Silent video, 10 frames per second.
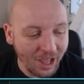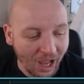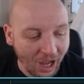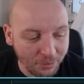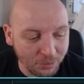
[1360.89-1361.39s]

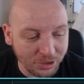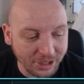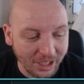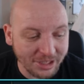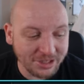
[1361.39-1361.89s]
I would
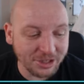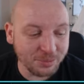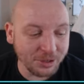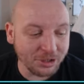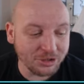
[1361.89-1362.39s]
guess it's
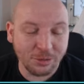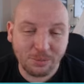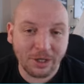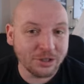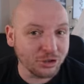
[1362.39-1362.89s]
because he's
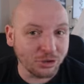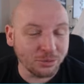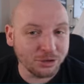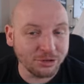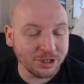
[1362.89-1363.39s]
played so
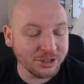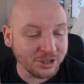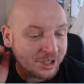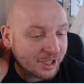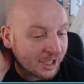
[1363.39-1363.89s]
much
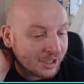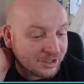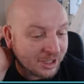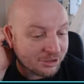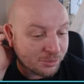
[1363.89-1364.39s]
recently in
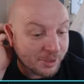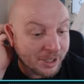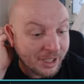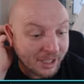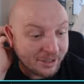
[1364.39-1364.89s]
central
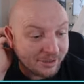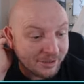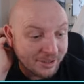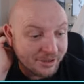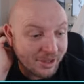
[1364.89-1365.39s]
mid again
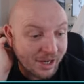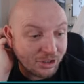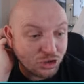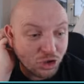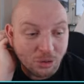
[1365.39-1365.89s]

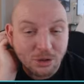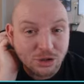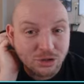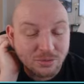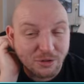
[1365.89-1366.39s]
that you
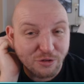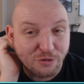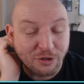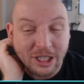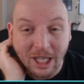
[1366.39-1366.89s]
almost
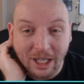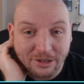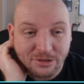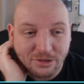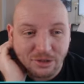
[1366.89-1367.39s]

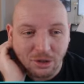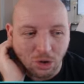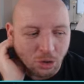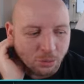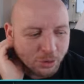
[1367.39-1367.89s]
forget,
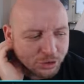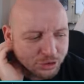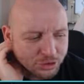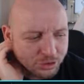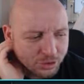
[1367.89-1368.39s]

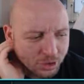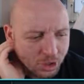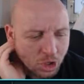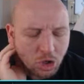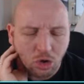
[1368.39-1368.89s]
almost
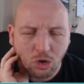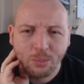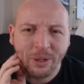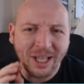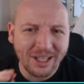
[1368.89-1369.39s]

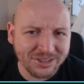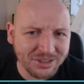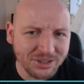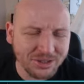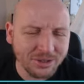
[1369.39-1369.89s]
look
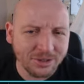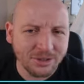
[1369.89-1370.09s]
past